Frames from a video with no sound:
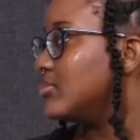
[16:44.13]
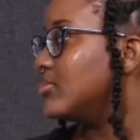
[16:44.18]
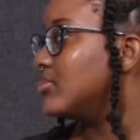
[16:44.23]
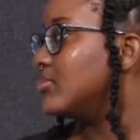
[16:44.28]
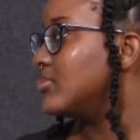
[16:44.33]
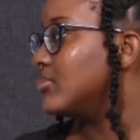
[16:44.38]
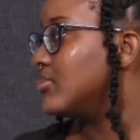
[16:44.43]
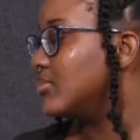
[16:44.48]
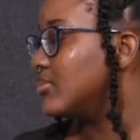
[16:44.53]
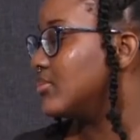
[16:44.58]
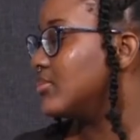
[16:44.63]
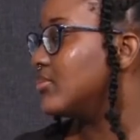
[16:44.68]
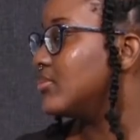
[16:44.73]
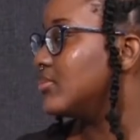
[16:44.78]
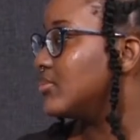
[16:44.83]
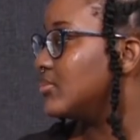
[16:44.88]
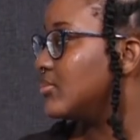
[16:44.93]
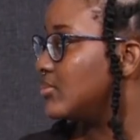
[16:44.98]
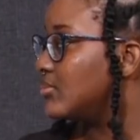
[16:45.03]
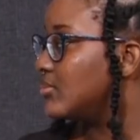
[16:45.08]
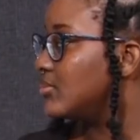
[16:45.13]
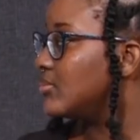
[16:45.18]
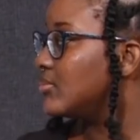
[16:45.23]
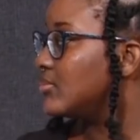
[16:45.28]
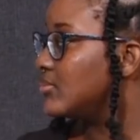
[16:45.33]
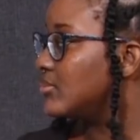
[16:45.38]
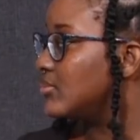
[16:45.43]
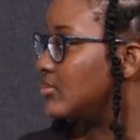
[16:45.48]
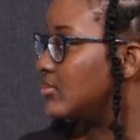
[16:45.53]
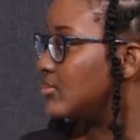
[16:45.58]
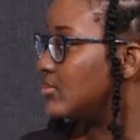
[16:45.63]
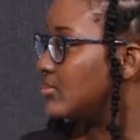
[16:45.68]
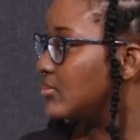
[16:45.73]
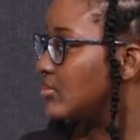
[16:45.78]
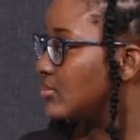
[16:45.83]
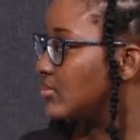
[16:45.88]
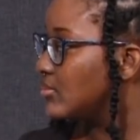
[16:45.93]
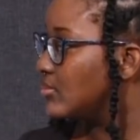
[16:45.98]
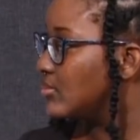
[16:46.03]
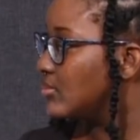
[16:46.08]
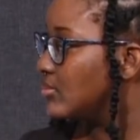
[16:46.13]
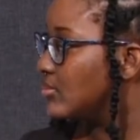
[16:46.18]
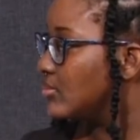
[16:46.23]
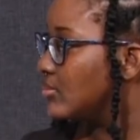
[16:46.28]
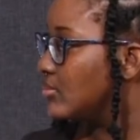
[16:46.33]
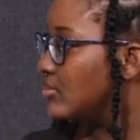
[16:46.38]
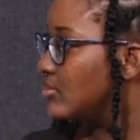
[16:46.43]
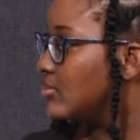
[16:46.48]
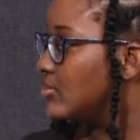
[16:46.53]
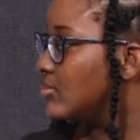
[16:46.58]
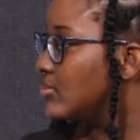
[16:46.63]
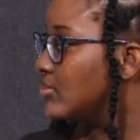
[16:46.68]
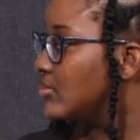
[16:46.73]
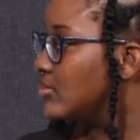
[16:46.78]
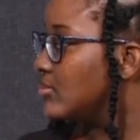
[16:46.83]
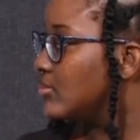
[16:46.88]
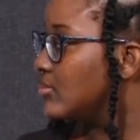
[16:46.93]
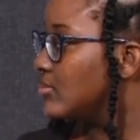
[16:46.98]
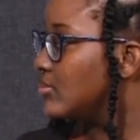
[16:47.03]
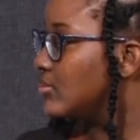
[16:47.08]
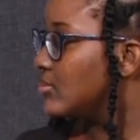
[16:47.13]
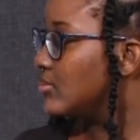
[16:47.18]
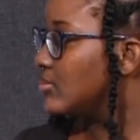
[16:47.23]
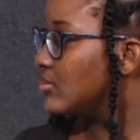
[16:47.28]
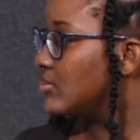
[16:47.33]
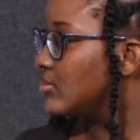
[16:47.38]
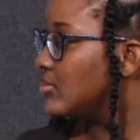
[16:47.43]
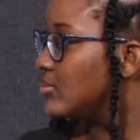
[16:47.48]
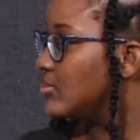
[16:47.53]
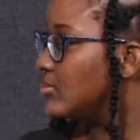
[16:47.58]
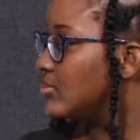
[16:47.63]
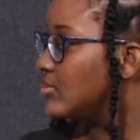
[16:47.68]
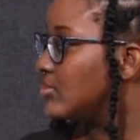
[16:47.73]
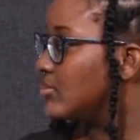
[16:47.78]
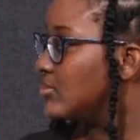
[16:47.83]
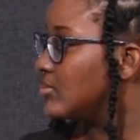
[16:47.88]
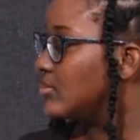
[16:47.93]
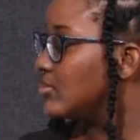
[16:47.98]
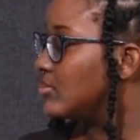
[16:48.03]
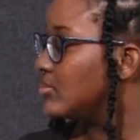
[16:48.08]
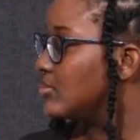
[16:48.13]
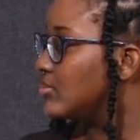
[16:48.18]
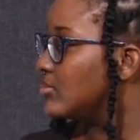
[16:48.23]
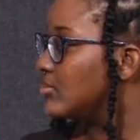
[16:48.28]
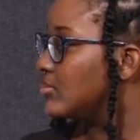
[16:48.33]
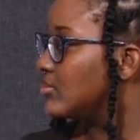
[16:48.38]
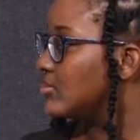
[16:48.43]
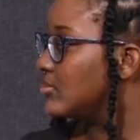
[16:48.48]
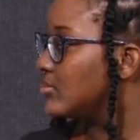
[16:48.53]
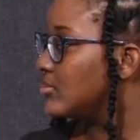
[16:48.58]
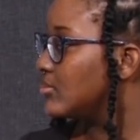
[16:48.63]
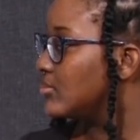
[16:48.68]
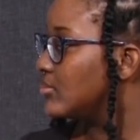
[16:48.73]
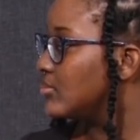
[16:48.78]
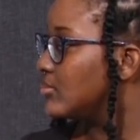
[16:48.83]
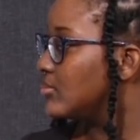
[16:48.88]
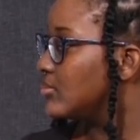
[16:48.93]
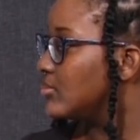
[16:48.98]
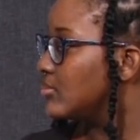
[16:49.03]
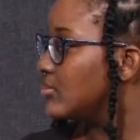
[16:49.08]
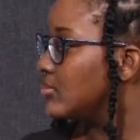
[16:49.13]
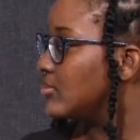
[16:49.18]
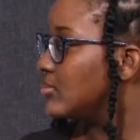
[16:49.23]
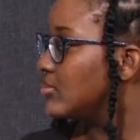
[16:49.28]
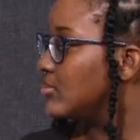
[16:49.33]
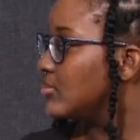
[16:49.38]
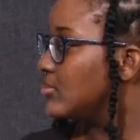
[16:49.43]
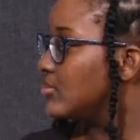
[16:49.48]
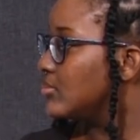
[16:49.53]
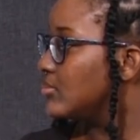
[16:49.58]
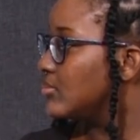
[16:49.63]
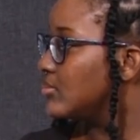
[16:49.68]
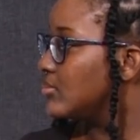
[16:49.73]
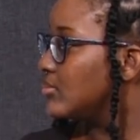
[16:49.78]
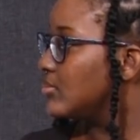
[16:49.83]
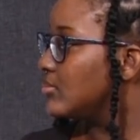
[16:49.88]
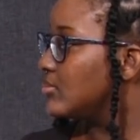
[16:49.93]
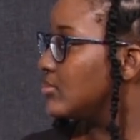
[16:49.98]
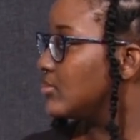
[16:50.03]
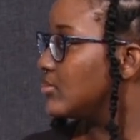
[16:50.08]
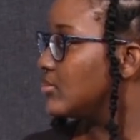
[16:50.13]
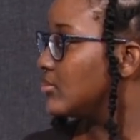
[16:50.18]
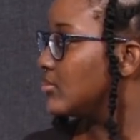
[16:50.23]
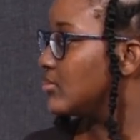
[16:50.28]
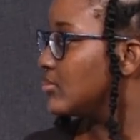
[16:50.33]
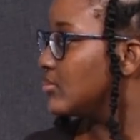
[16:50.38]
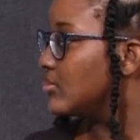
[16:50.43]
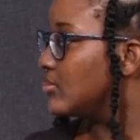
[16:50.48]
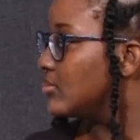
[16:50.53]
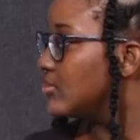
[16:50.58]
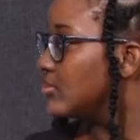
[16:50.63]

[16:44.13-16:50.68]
(not speaking)